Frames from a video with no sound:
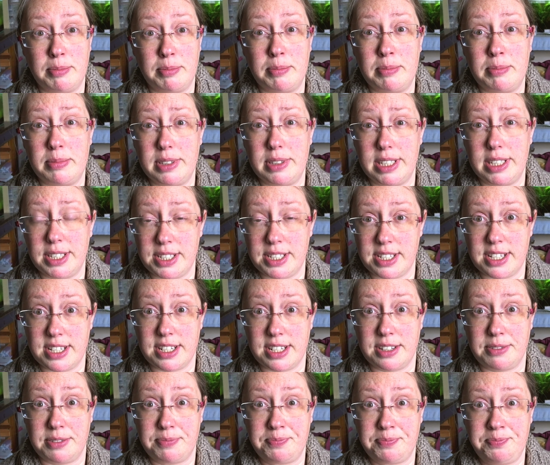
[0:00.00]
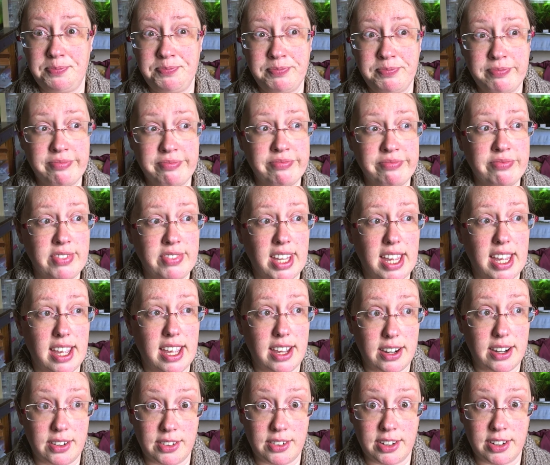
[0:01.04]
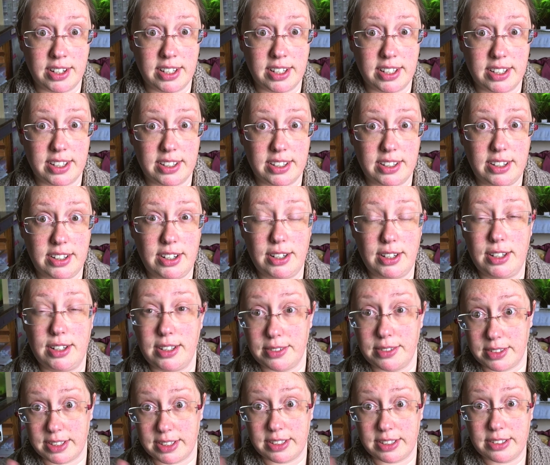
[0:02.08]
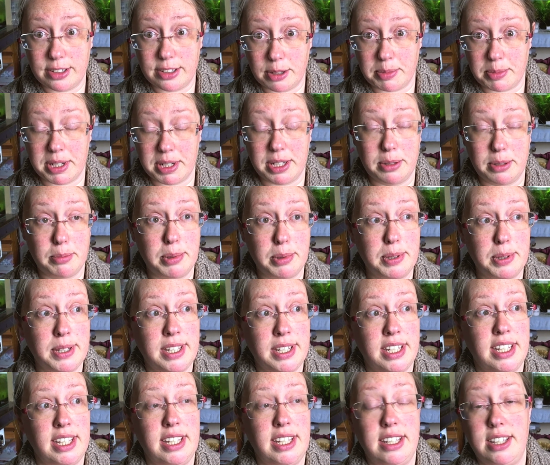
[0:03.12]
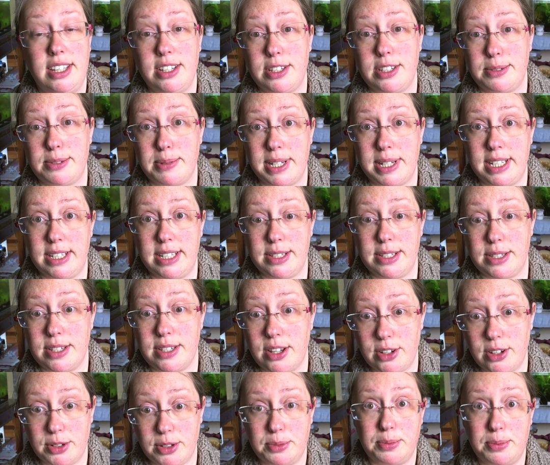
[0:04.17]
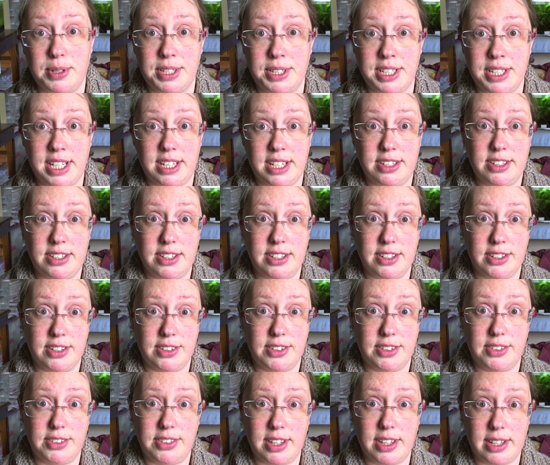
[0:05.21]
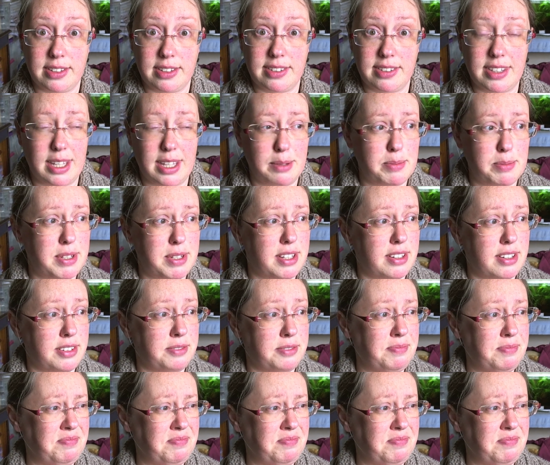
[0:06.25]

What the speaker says: London, Harrogate, all over coming up, as well as odd 1-day shows at Skipton.